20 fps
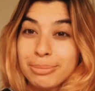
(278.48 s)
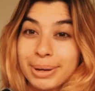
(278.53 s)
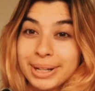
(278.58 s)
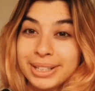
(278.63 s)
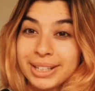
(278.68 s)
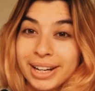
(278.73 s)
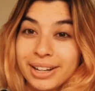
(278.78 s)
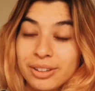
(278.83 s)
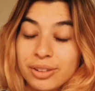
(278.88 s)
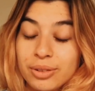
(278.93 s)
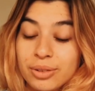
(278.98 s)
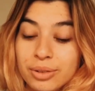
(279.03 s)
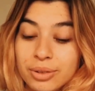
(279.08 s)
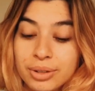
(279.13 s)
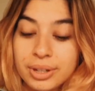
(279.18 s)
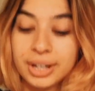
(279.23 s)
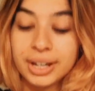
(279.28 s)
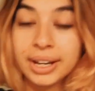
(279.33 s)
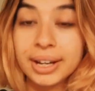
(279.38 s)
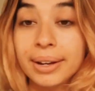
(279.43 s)
Channel.
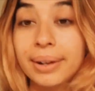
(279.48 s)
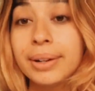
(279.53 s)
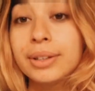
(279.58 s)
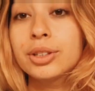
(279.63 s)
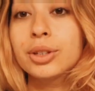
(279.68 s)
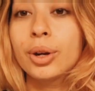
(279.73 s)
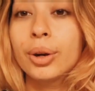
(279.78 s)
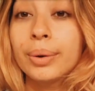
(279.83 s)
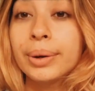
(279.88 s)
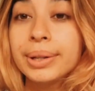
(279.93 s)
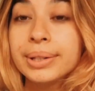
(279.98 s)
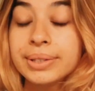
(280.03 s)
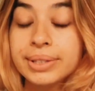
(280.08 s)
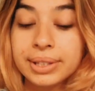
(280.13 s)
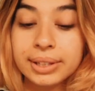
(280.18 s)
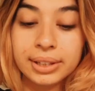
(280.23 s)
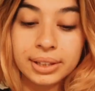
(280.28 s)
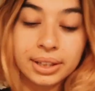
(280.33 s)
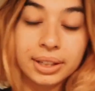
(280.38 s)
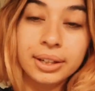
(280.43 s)
It is
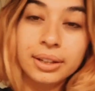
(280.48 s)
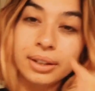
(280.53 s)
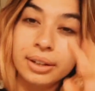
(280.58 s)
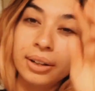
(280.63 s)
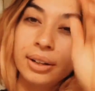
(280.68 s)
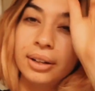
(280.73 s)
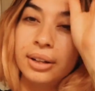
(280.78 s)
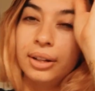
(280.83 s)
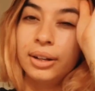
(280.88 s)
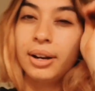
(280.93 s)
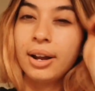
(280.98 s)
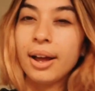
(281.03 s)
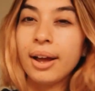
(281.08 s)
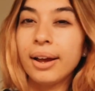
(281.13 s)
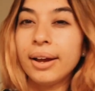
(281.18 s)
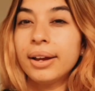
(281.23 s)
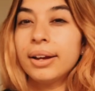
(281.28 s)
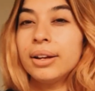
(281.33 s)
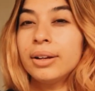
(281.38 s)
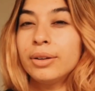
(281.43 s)
currently
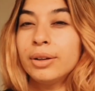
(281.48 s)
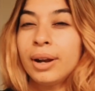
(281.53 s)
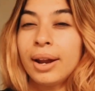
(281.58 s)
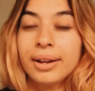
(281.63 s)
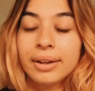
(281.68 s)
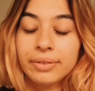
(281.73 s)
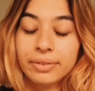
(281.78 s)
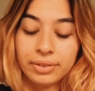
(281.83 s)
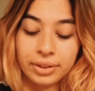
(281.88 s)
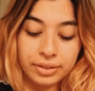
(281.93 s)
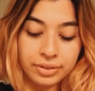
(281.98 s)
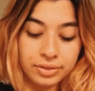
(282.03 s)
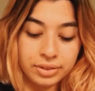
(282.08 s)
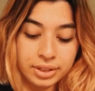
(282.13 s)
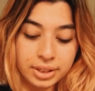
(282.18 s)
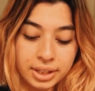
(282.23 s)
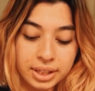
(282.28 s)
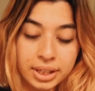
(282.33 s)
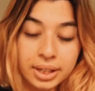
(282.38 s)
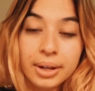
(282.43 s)

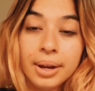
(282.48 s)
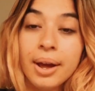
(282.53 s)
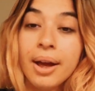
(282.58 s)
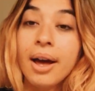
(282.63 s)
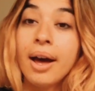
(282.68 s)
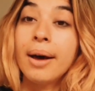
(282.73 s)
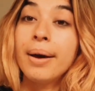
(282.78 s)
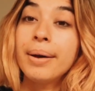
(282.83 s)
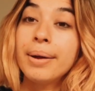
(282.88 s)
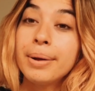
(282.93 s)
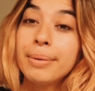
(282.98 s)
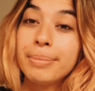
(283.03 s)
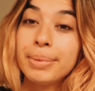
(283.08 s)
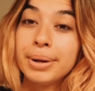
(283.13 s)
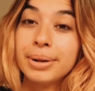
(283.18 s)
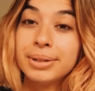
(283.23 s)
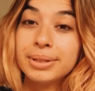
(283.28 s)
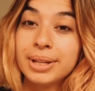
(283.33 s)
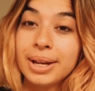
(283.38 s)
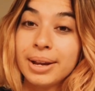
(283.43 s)
9:50. I'm
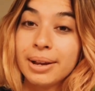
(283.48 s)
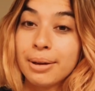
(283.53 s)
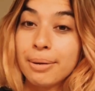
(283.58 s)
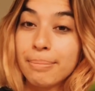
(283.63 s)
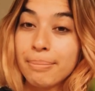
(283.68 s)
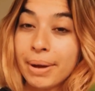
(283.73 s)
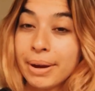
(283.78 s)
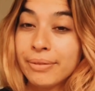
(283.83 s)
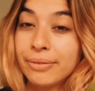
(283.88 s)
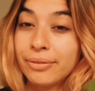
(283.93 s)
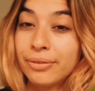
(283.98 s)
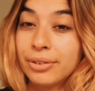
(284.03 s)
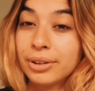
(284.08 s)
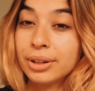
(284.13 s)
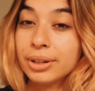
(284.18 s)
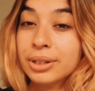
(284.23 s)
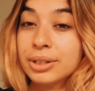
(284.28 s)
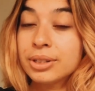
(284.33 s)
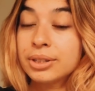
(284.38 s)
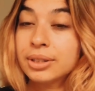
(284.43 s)
about to take my
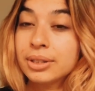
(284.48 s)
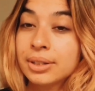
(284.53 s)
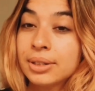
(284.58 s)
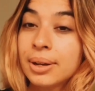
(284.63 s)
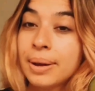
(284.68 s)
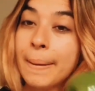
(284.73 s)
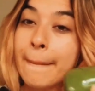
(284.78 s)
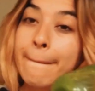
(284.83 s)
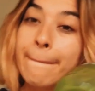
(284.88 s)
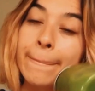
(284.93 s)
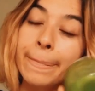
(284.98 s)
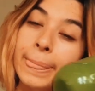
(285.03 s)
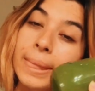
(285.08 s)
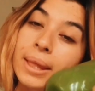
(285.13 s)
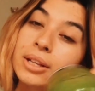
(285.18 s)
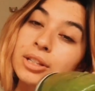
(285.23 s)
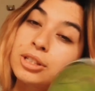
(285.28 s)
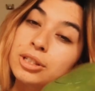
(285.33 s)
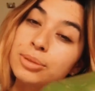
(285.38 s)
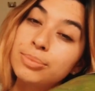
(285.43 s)
first
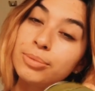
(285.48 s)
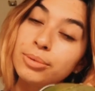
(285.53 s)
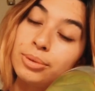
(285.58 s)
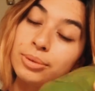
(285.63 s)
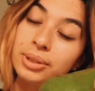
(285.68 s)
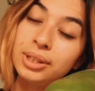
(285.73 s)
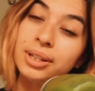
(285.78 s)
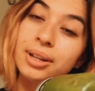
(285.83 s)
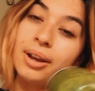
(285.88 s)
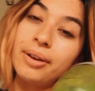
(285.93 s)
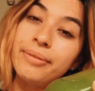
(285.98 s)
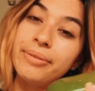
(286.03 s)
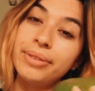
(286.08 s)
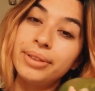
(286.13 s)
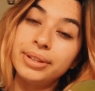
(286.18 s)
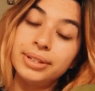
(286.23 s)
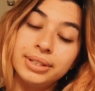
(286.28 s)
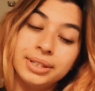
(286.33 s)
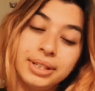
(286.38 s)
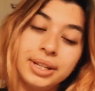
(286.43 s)
smoothie of
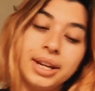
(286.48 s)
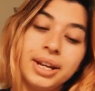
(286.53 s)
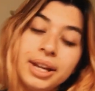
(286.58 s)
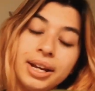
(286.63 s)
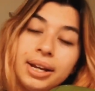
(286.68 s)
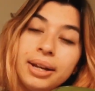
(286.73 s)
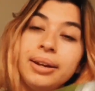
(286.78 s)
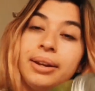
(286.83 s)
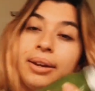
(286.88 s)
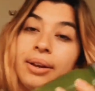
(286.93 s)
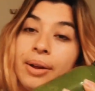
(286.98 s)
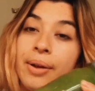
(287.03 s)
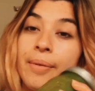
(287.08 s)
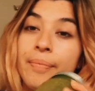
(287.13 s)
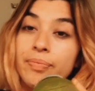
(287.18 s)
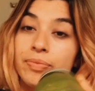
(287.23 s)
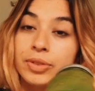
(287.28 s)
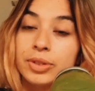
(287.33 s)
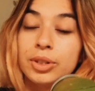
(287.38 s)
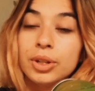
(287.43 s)
the day.
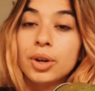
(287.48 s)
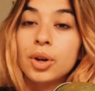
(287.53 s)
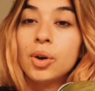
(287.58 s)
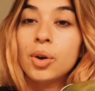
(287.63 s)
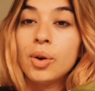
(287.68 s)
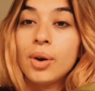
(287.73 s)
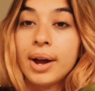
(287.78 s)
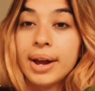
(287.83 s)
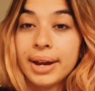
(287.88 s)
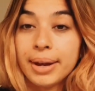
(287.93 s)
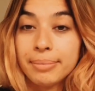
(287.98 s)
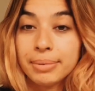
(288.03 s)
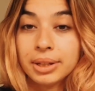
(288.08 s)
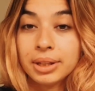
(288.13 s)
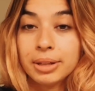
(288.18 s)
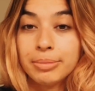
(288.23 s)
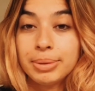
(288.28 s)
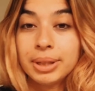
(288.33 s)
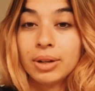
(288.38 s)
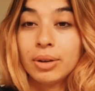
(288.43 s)
So I am
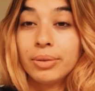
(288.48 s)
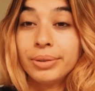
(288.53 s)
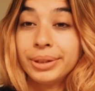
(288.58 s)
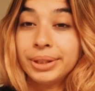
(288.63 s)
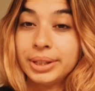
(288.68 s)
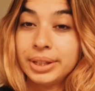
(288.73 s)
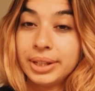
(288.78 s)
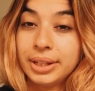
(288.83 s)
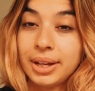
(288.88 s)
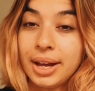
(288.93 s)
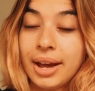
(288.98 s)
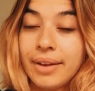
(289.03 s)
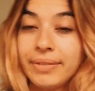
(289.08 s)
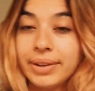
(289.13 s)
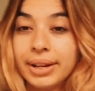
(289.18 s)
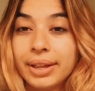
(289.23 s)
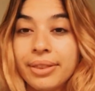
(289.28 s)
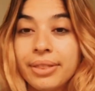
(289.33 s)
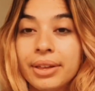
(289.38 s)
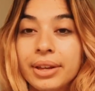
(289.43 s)
gonna be only
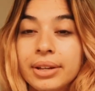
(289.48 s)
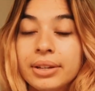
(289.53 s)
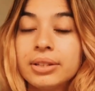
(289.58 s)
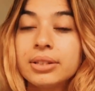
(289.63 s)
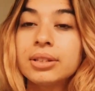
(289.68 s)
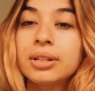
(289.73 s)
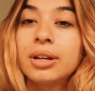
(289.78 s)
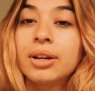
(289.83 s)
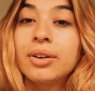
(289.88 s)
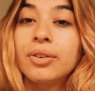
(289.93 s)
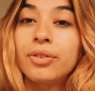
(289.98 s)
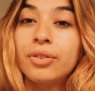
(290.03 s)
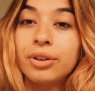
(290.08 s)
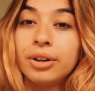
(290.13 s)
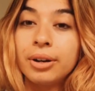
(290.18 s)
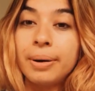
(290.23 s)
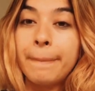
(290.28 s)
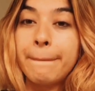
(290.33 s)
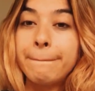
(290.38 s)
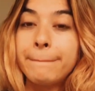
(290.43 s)
having this
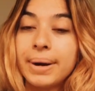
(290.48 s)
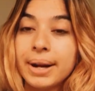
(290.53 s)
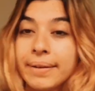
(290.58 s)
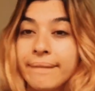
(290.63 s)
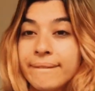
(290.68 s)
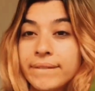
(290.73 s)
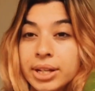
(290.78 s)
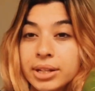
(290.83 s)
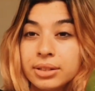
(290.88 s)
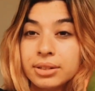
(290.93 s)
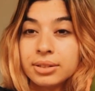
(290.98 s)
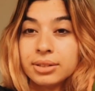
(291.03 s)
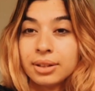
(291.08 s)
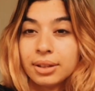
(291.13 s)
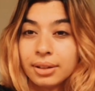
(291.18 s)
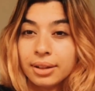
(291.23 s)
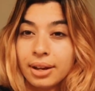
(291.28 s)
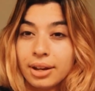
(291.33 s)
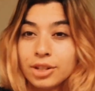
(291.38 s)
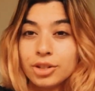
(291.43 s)
for breakfast,
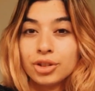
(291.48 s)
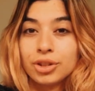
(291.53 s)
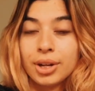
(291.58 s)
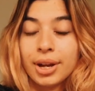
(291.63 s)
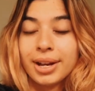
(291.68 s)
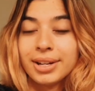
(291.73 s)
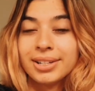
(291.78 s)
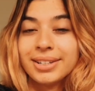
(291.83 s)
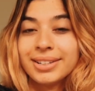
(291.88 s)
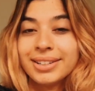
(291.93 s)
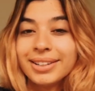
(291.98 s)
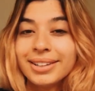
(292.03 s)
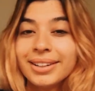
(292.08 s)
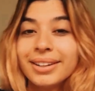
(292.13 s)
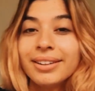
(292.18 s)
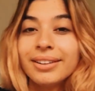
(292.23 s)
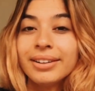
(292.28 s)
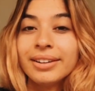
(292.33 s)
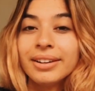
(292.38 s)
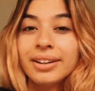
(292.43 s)
lunch, and
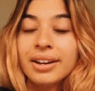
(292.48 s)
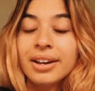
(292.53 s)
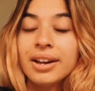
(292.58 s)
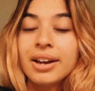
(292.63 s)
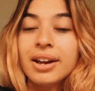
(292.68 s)
dinner.